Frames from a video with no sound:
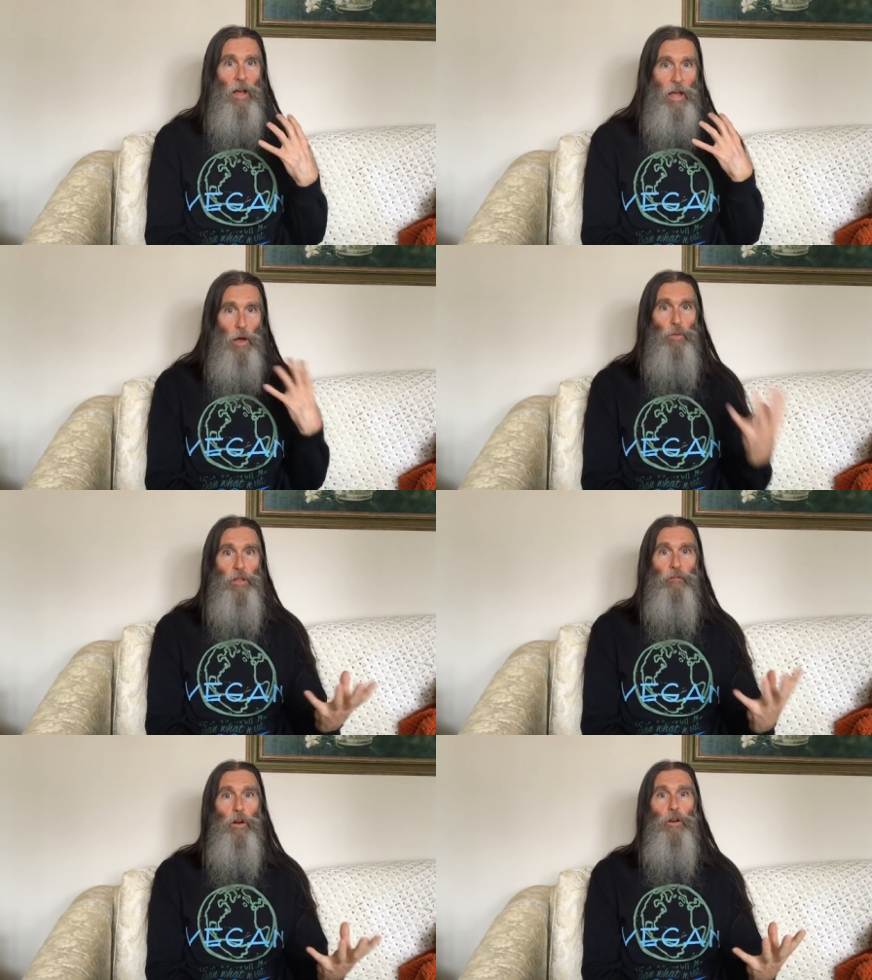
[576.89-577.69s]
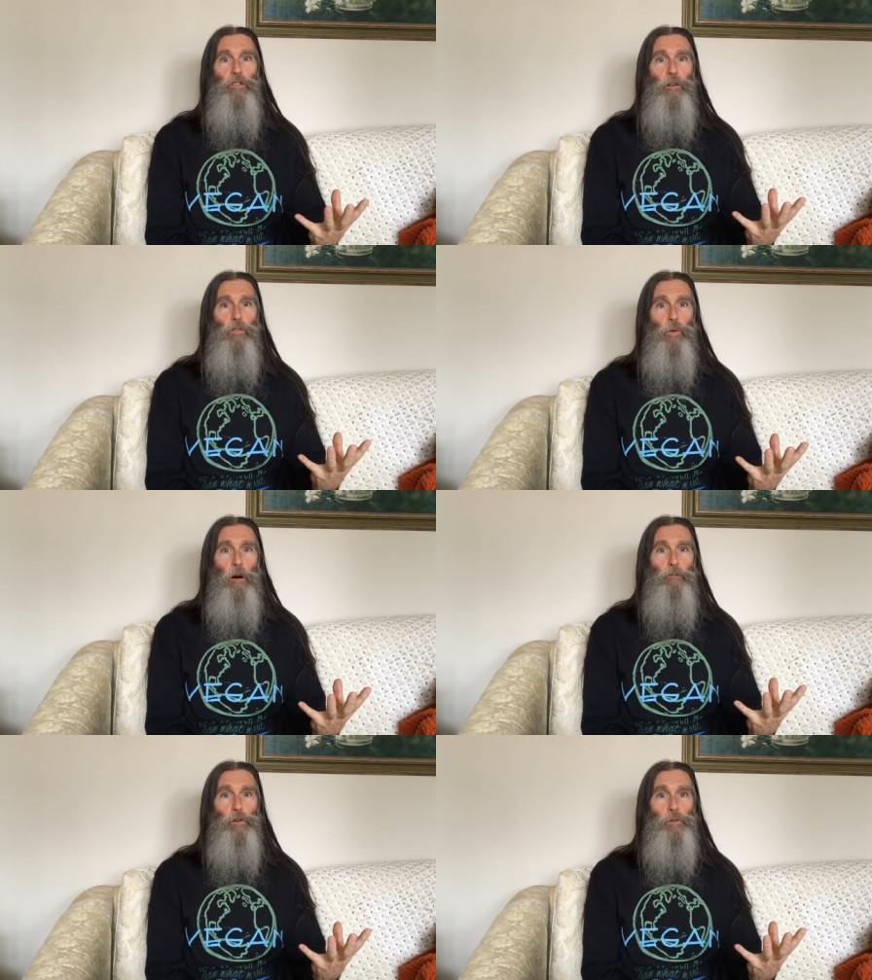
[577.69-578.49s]
a healthy version of a
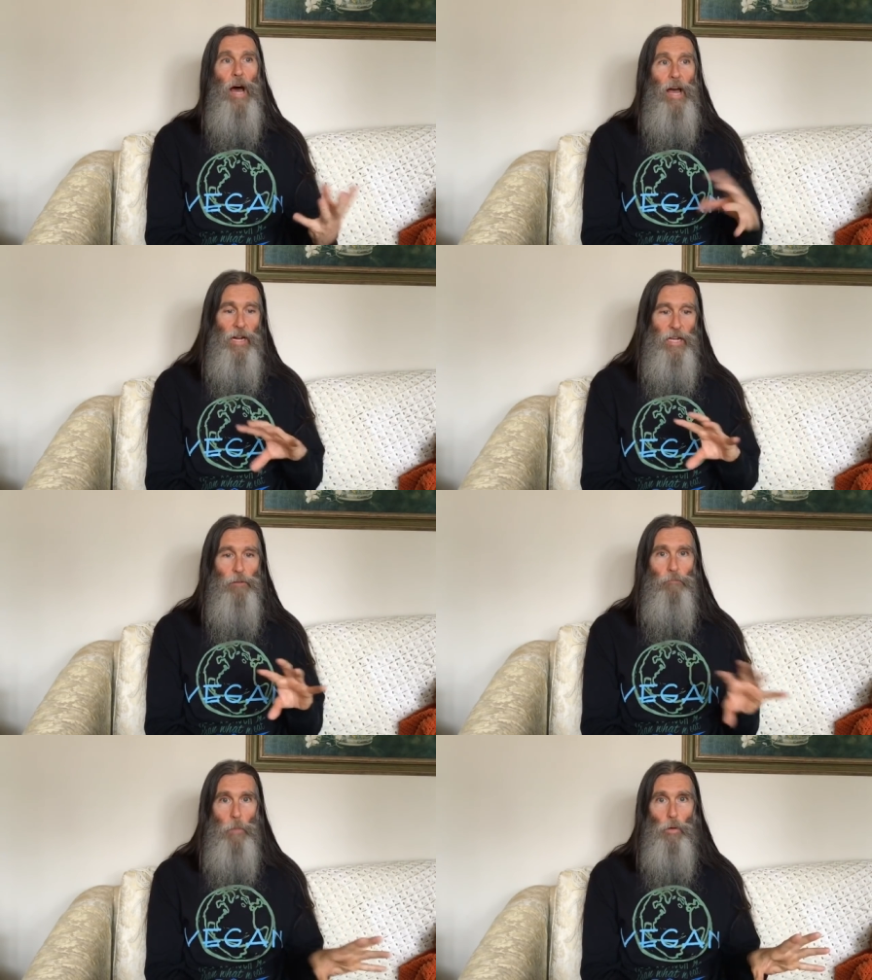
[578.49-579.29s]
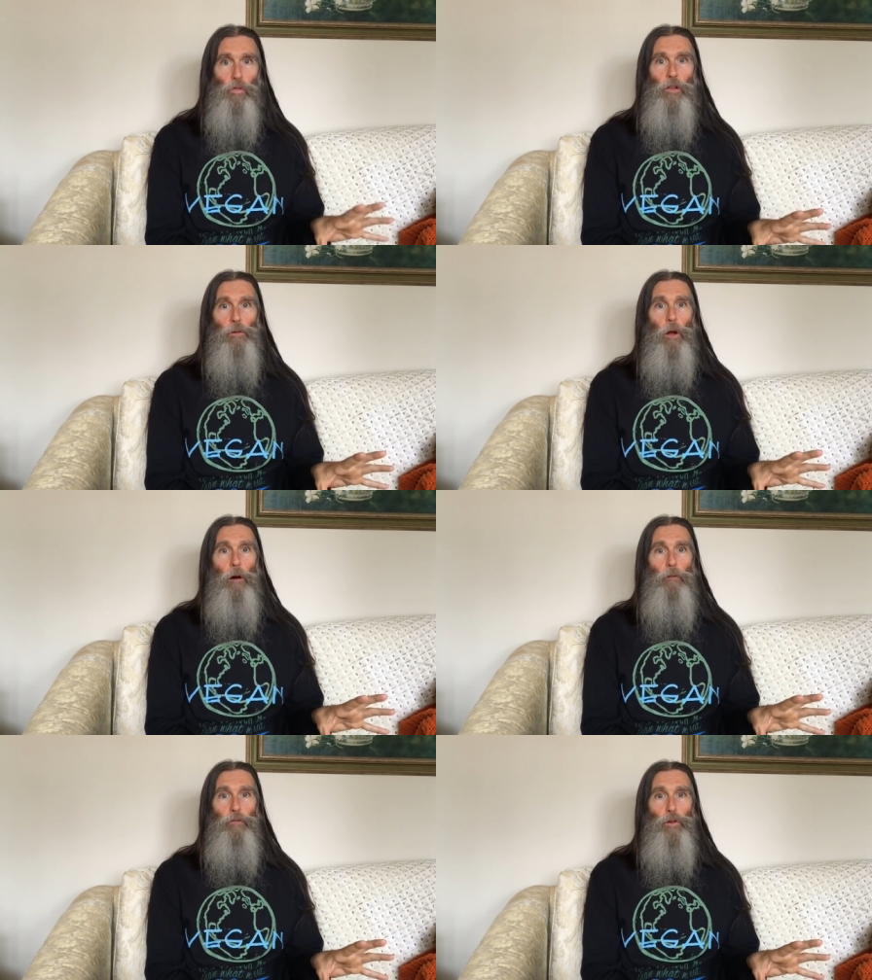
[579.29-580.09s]
raw food diet and eat mostly
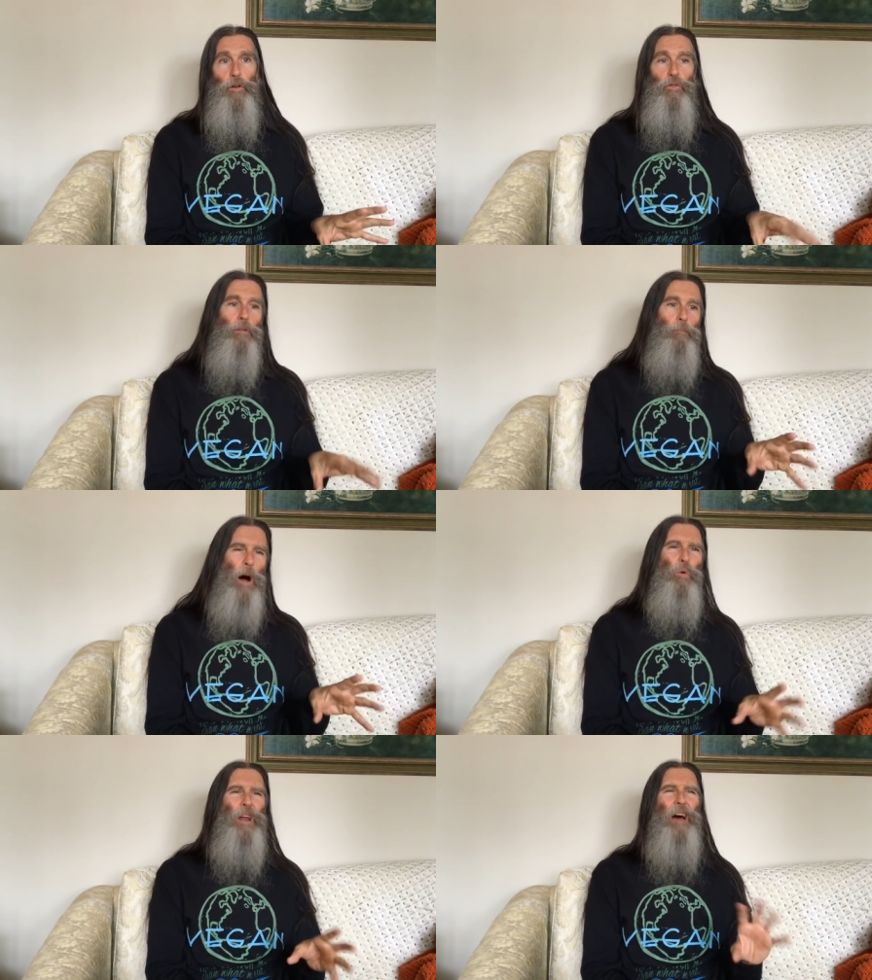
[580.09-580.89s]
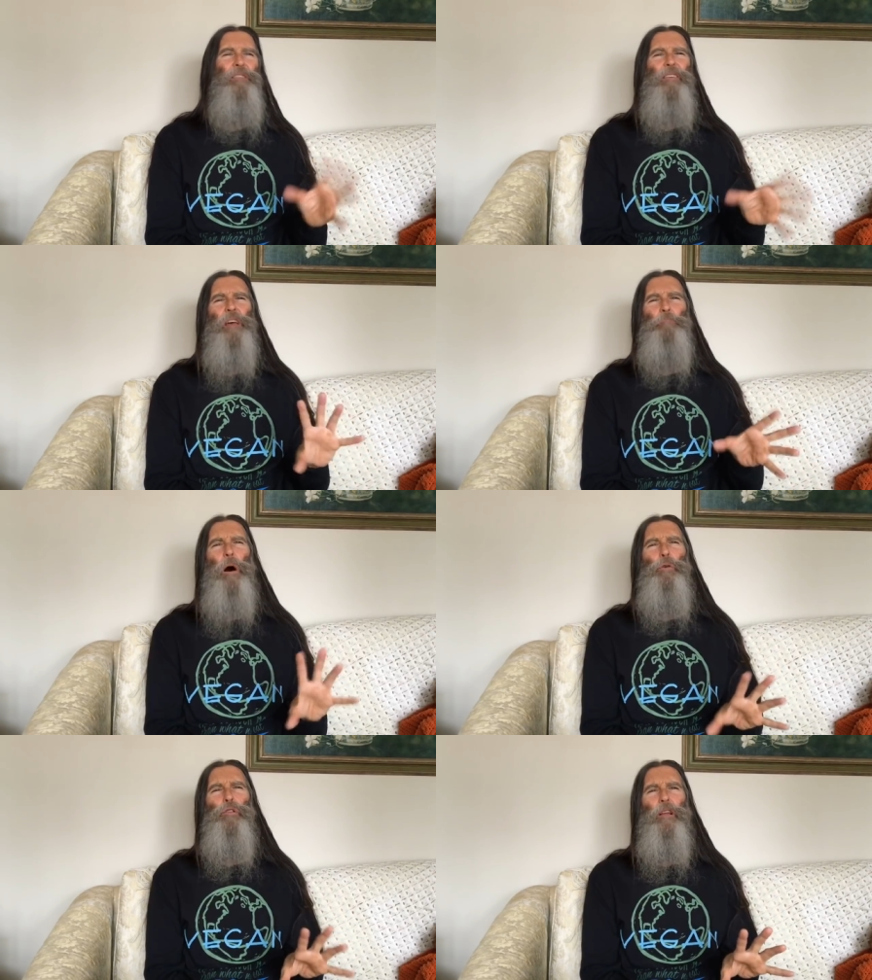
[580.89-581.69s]
raw foods, and when I say
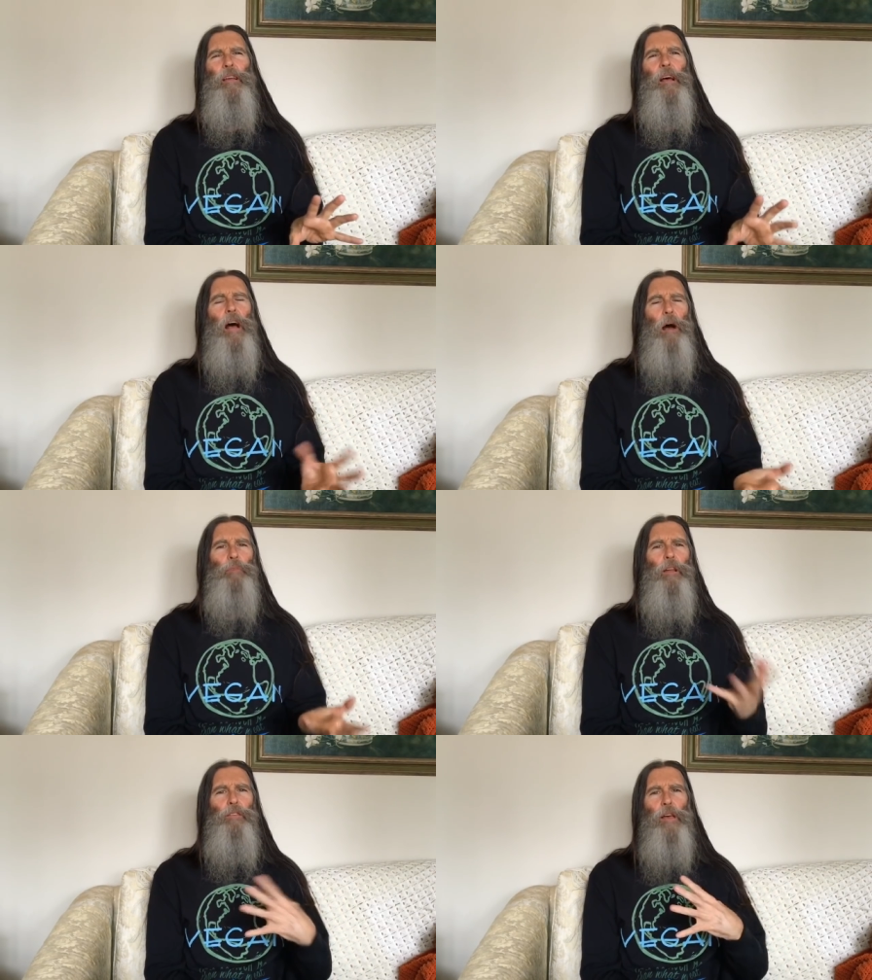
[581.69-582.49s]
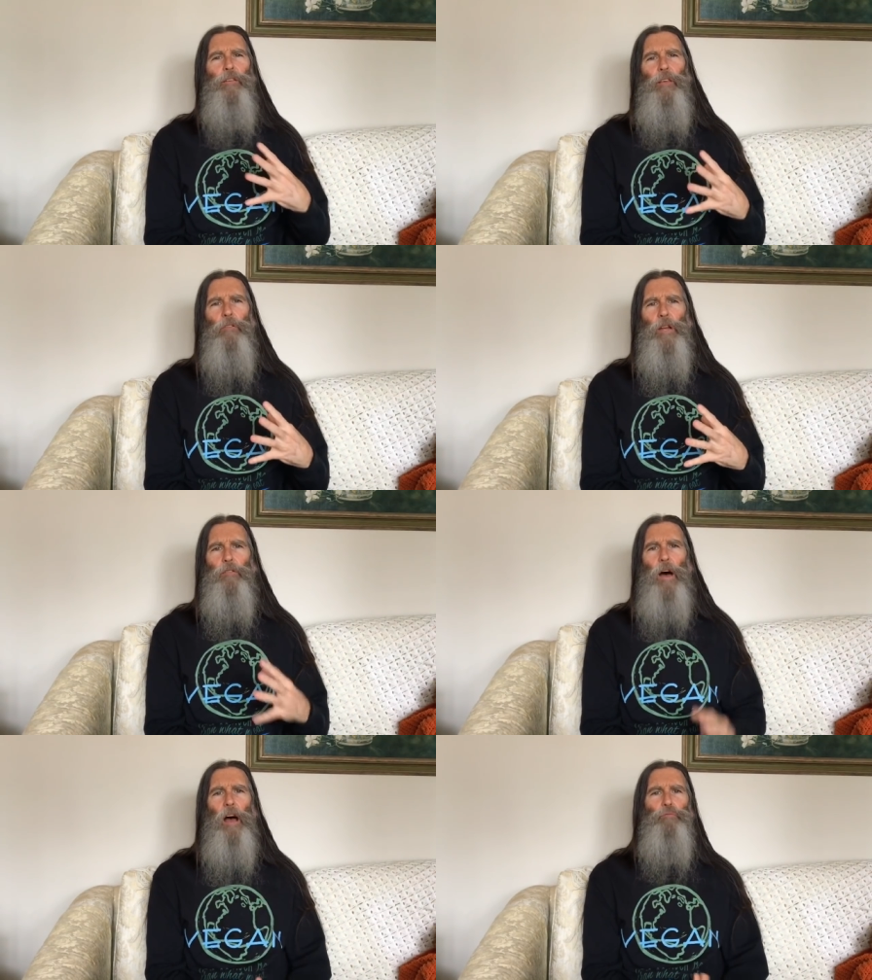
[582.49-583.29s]
mostly, I'm going to say
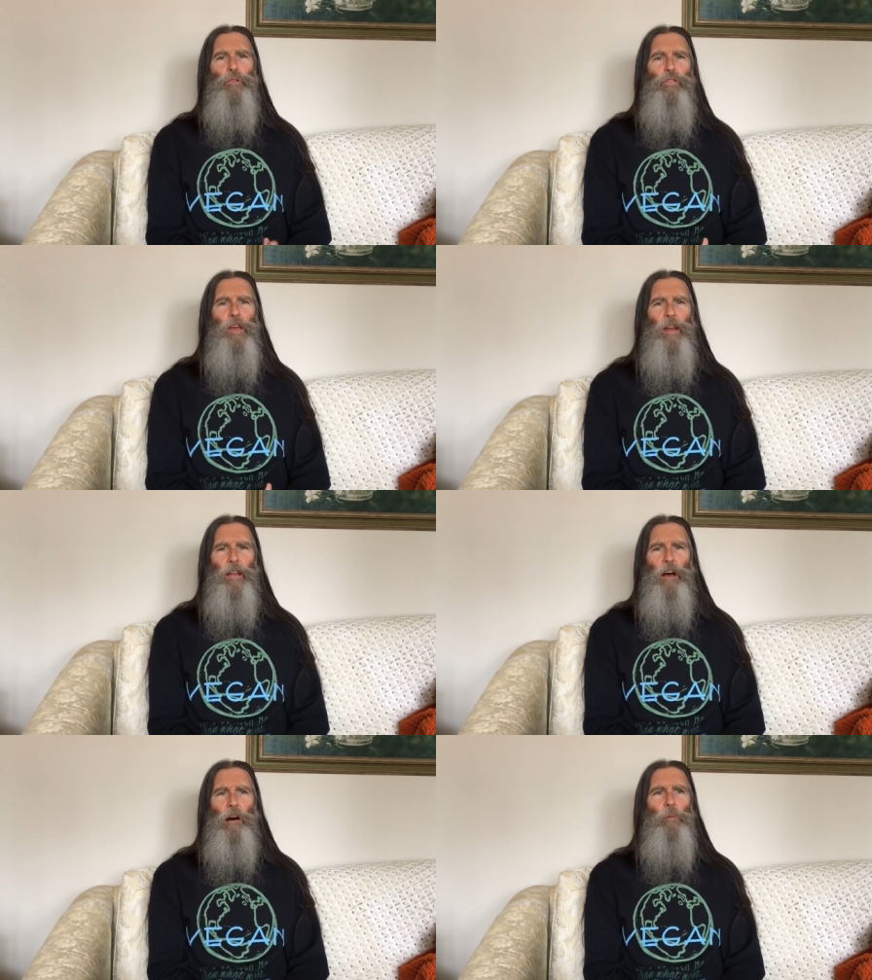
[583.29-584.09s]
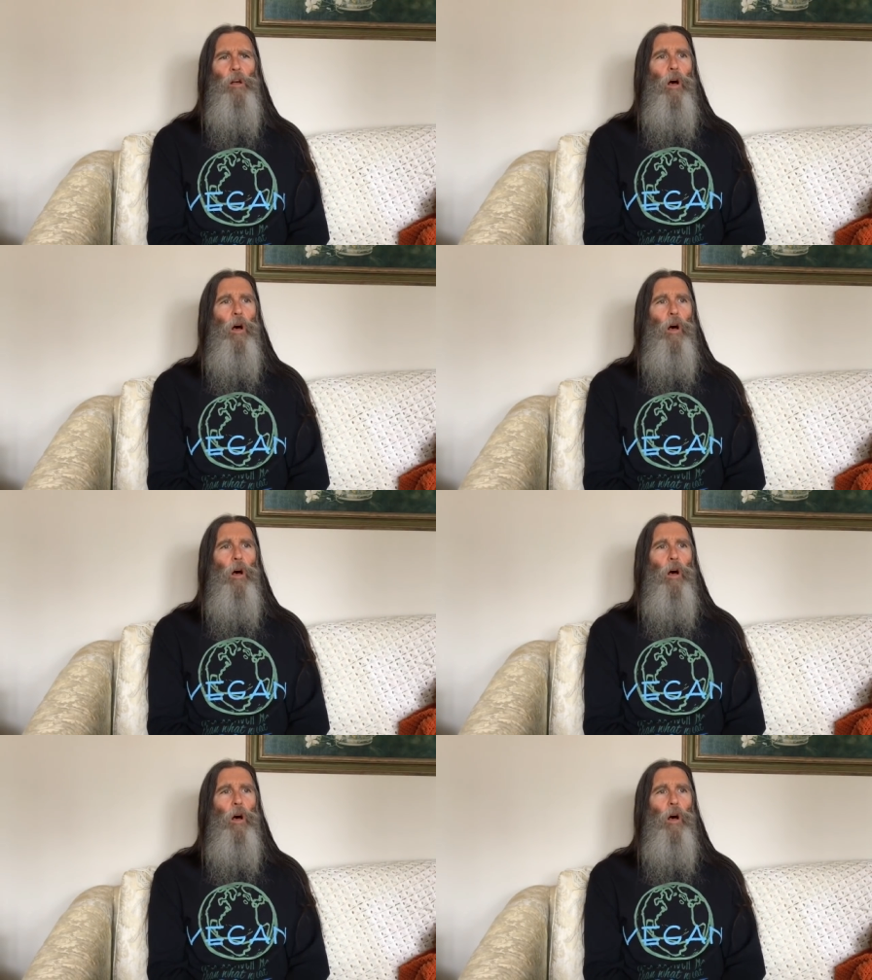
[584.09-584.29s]
75% and up,